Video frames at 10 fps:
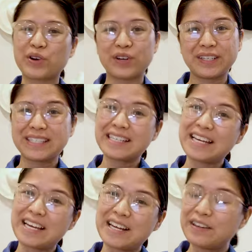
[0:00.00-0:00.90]
first
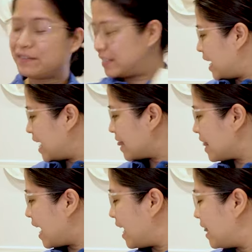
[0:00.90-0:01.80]
gift.
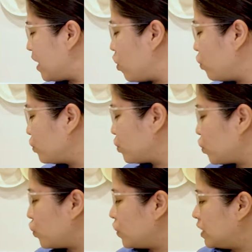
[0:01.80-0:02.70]
And then
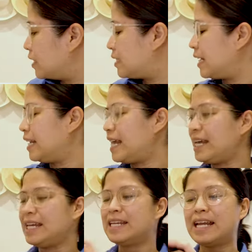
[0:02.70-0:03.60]
also the
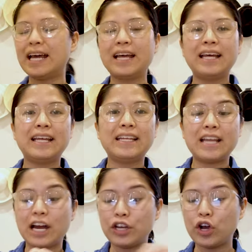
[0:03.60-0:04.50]
Celine
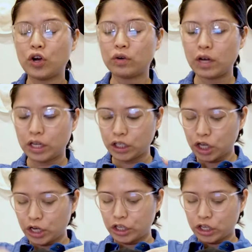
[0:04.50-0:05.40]
Nano
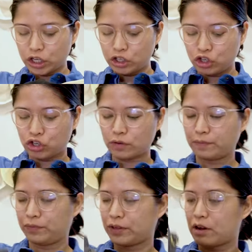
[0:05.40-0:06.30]
Luggage.
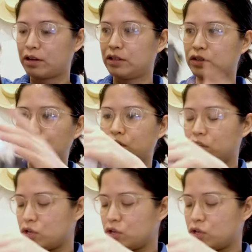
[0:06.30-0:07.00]
Oh, this is the